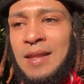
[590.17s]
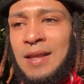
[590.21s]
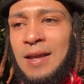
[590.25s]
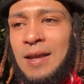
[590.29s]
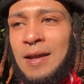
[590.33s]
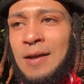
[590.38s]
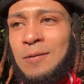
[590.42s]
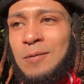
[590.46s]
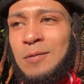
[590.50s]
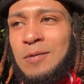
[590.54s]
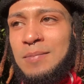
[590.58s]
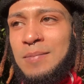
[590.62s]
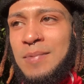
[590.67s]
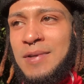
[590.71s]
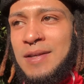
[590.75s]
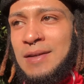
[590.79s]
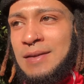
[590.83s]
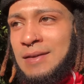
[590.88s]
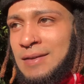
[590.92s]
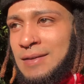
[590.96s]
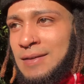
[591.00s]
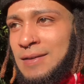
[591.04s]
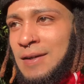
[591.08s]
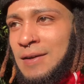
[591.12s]
It would
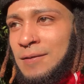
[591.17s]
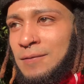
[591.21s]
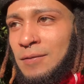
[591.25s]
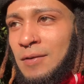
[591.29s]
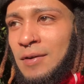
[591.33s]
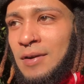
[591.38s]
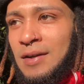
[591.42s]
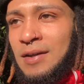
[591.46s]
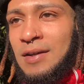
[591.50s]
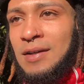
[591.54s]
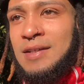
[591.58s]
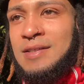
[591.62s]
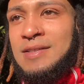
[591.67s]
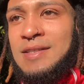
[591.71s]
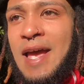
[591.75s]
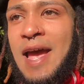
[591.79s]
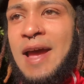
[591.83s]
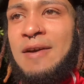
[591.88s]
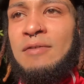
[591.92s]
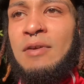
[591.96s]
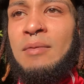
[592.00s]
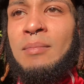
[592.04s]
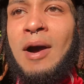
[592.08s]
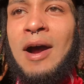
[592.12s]
be different, because
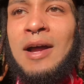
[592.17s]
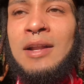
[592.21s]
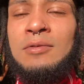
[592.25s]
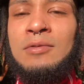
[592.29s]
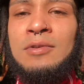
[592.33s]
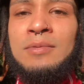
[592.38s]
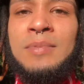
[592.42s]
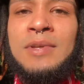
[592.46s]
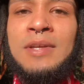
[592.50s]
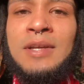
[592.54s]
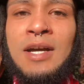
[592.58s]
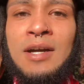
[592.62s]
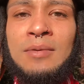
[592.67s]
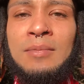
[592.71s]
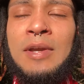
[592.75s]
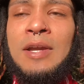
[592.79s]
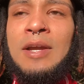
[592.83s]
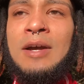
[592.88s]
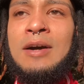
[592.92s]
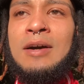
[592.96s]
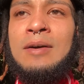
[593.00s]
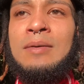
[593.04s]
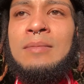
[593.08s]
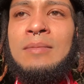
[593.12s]
everybody would be
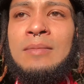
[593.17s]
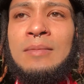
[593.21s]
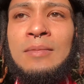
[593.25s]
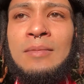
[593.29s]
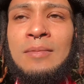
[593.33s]
coming up.